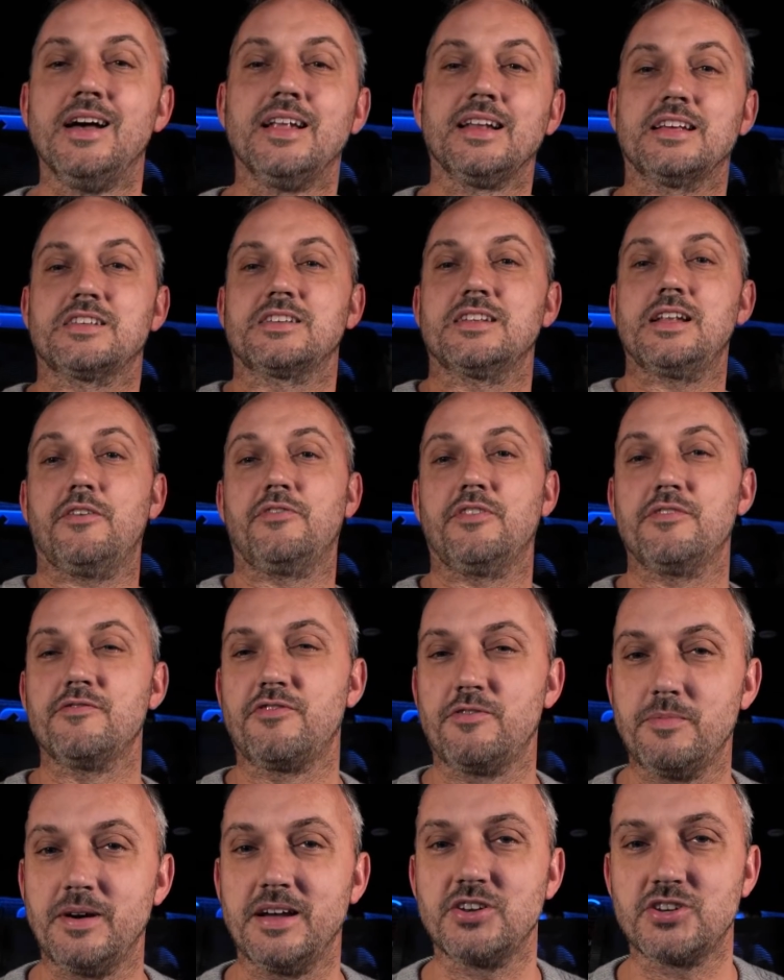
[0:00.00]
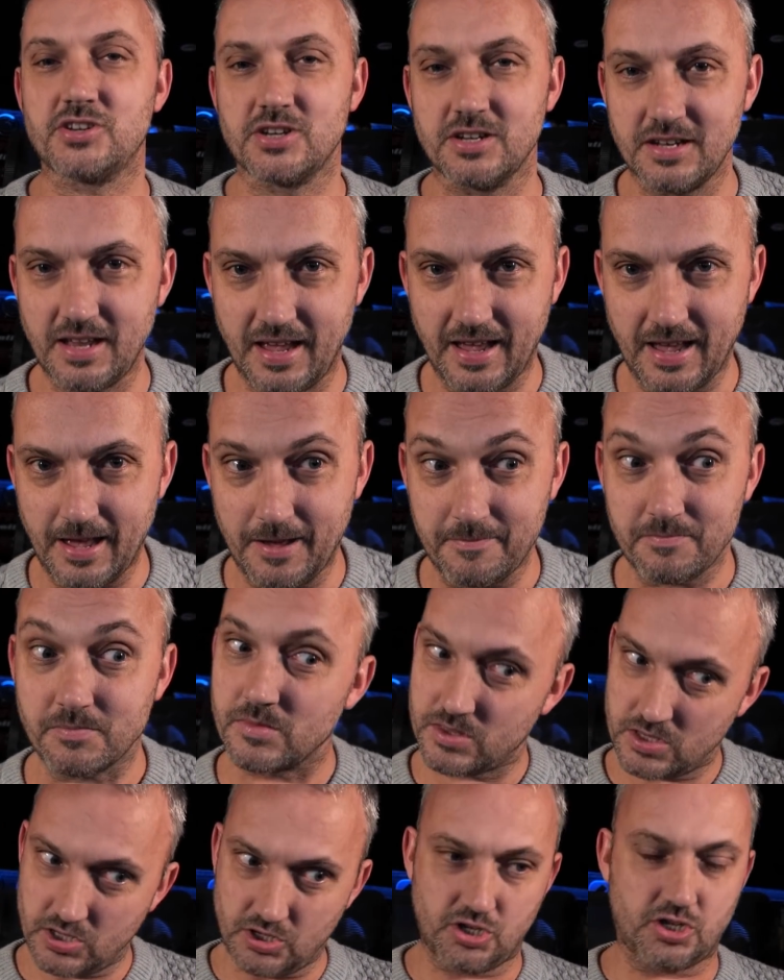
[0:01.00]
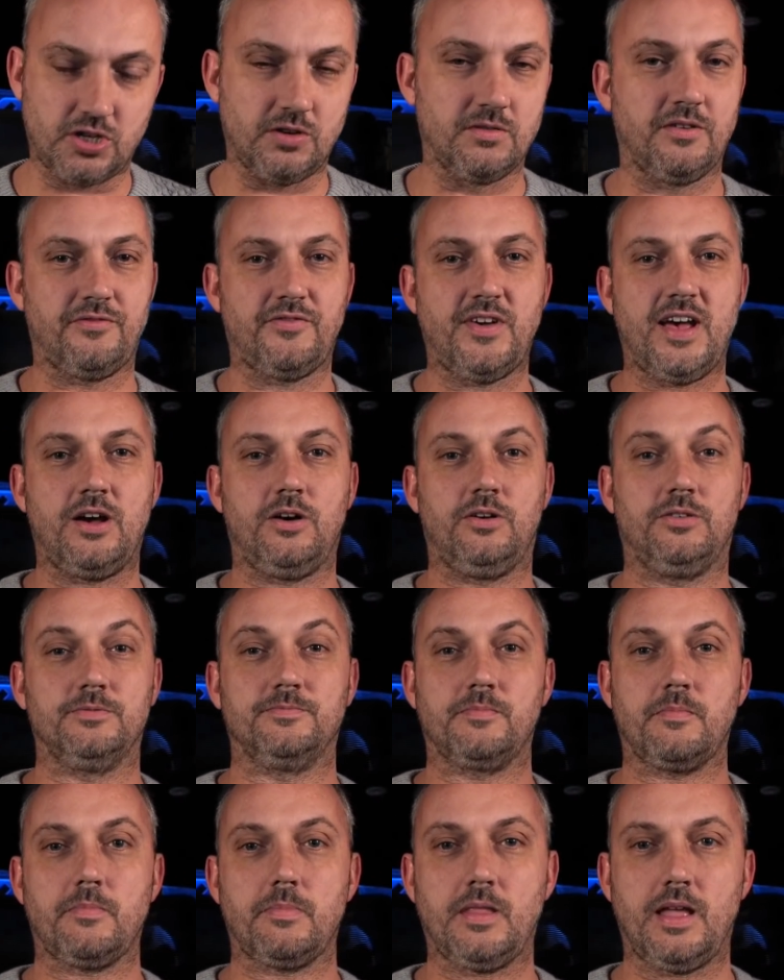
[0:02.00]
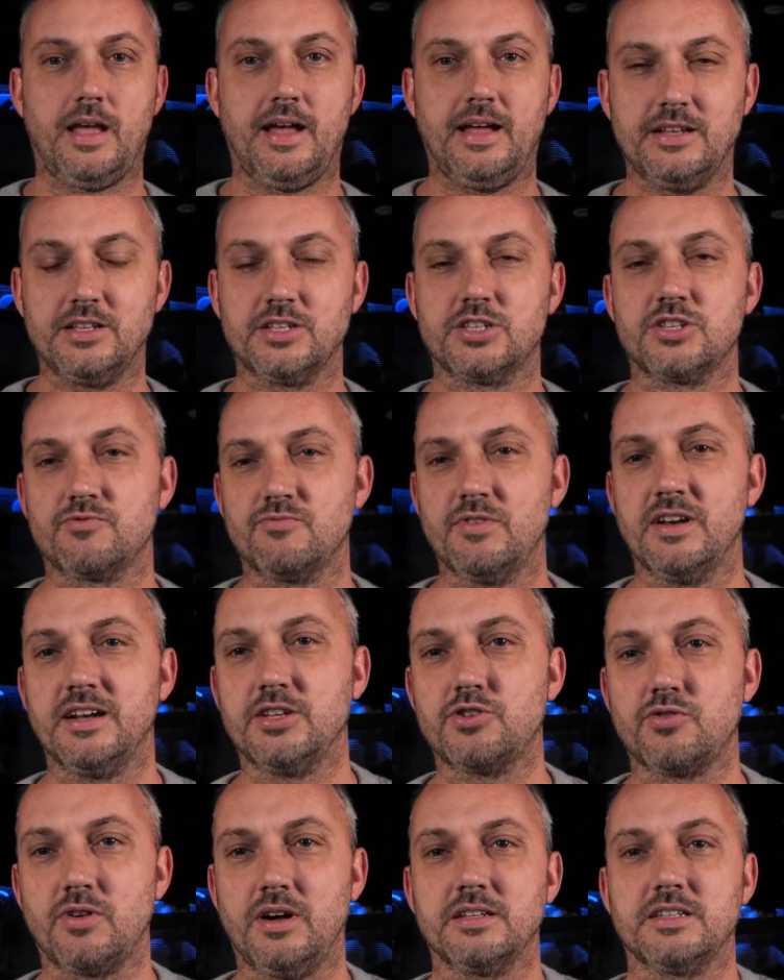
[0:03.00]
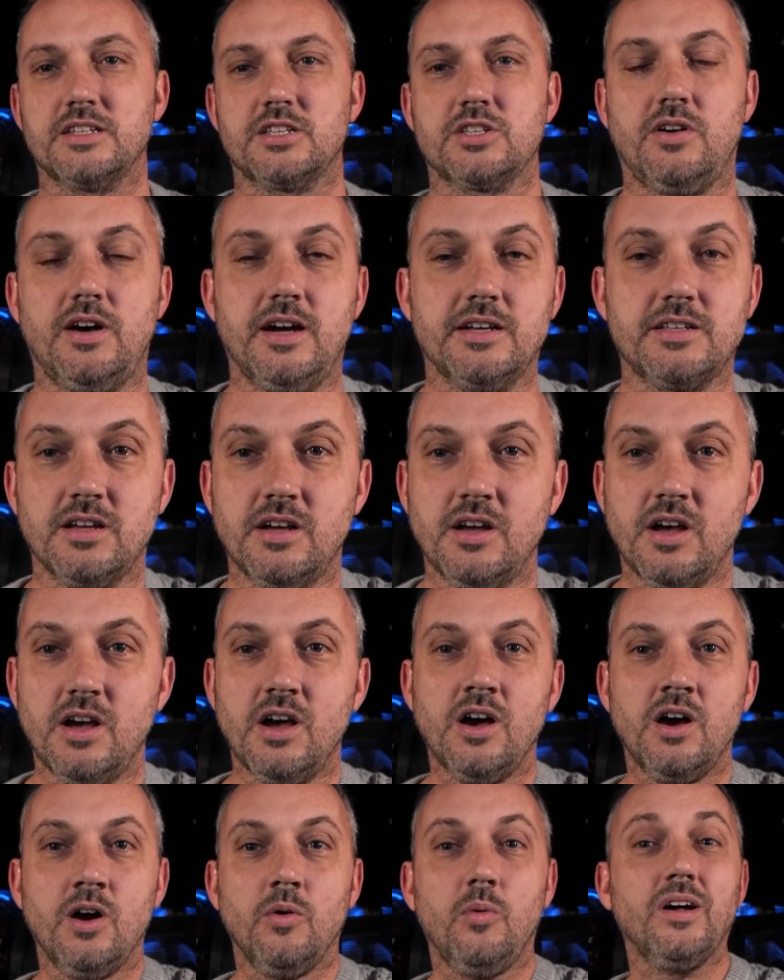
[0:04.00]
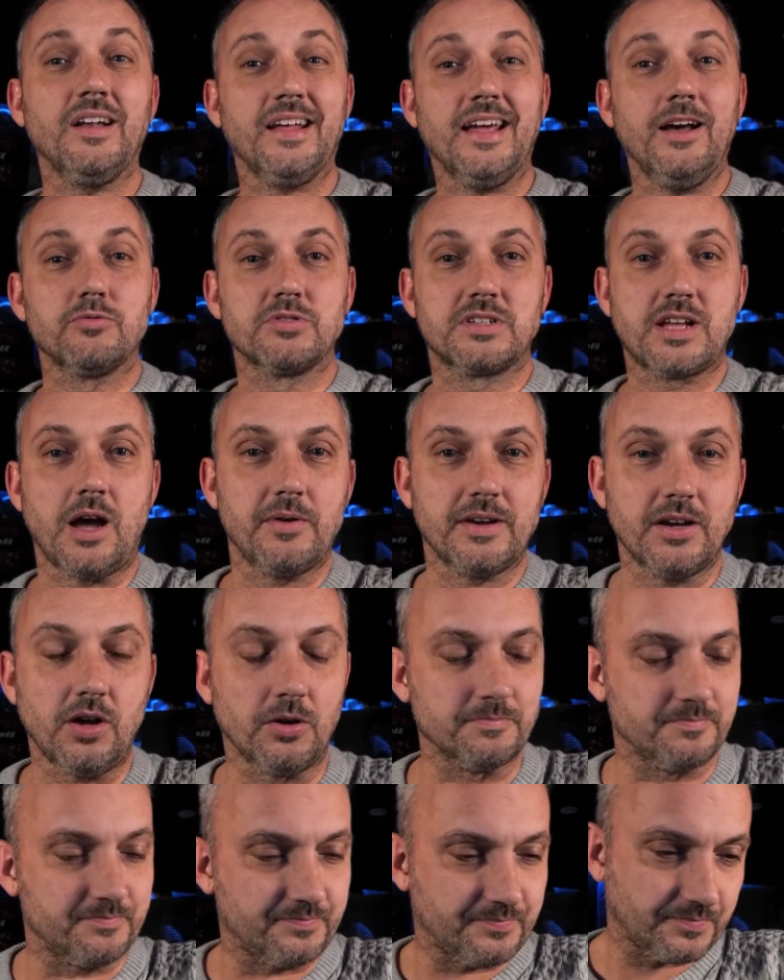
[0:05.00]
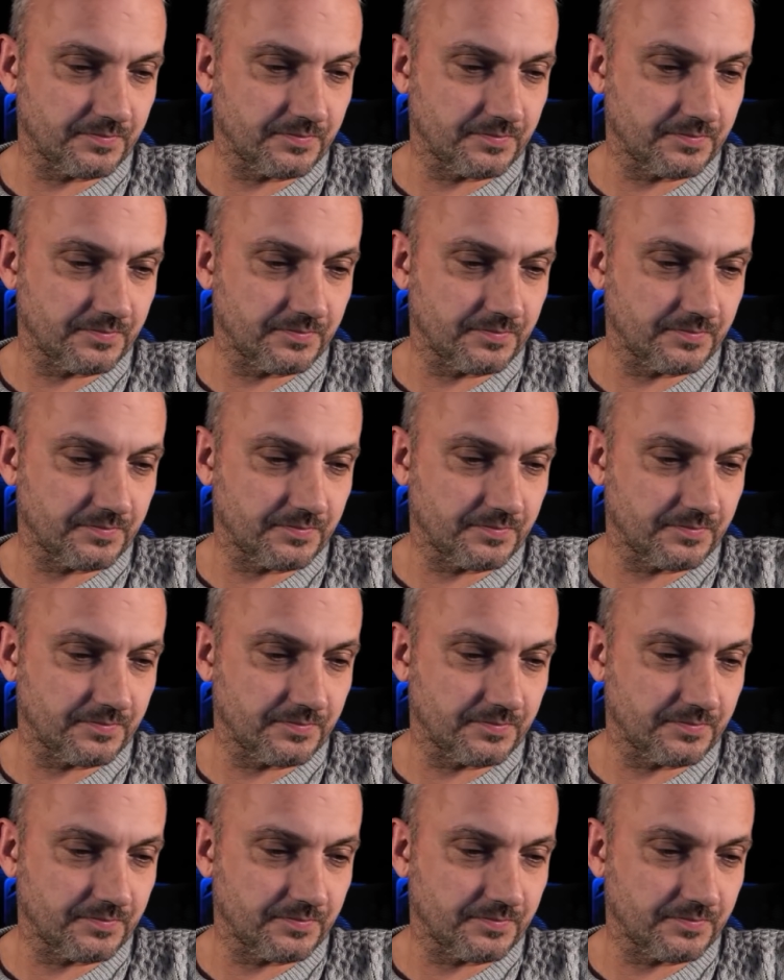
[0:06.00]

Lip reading: There's enough information there to chew the fat on and really try and decide what the hell's going on.